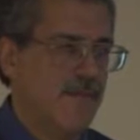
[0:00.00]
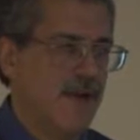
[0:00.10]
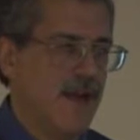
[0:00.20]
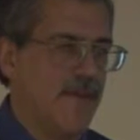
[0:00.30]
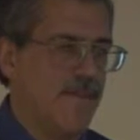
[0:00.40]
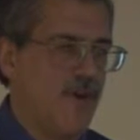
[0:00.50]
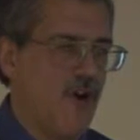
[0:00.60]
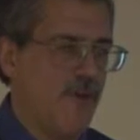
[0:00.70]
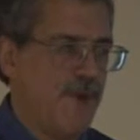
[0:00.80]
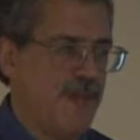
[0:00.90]
But I'm
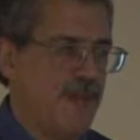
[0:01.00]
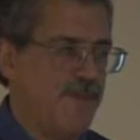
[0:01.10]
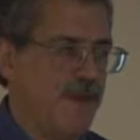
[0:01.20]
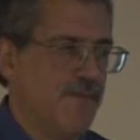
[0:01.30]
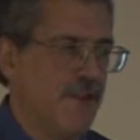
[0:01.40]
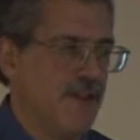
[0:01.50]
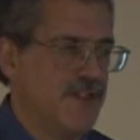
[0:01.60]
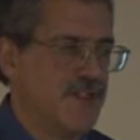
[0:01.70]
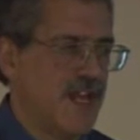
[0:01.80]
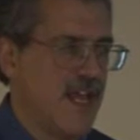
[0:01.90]
hoping that people
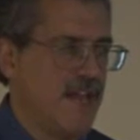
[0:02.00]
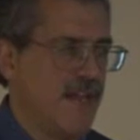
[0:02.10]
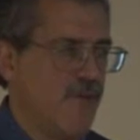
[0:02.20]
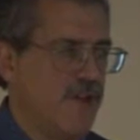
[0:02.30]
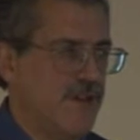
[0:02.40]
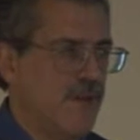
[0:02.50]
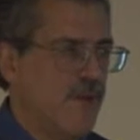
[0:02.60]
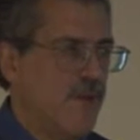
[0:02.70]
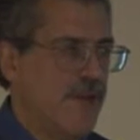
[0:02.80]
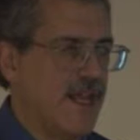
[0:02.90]
understand that when
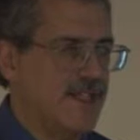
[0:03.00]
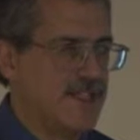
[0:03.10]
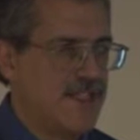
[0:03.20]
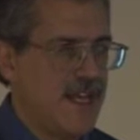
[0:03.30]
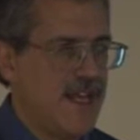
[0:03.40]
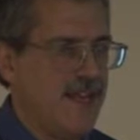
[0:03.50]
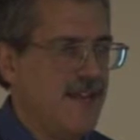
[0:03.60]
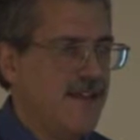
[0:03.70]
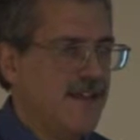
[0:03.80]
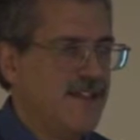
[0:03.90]
they see
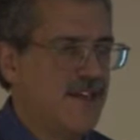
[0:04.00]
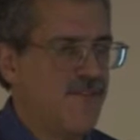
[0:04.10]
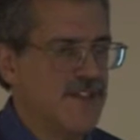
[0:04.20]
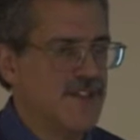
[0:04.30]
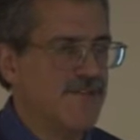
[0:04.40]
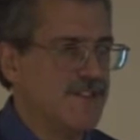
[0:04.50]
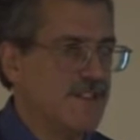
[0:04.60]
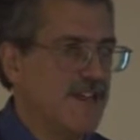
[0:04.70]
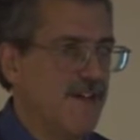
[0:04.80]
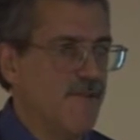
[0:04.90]
difference
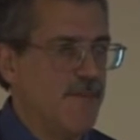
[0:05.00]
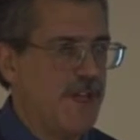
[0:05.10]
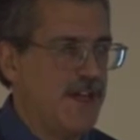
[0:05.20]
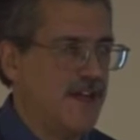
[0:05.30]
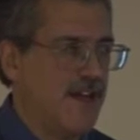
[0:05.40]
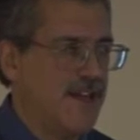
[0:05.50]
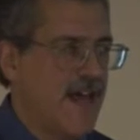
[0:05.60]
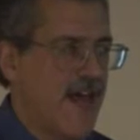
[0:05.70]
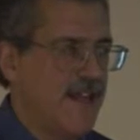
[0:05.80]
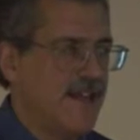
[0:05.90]
of opinion on
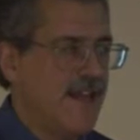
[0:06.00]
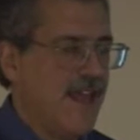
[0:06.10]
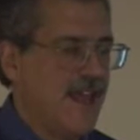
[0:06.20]
that,